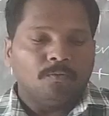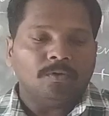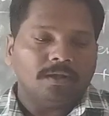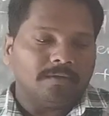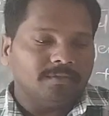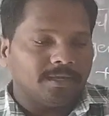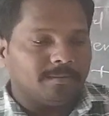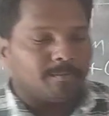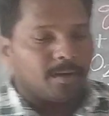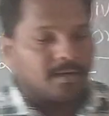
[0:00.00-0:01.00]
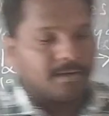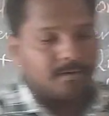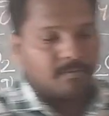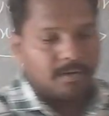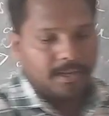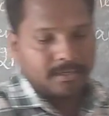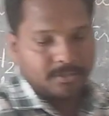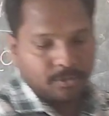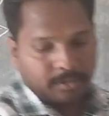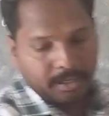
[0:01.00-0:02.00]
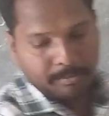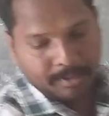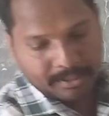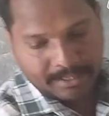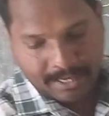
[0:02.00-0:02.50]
one of the important one, exothermic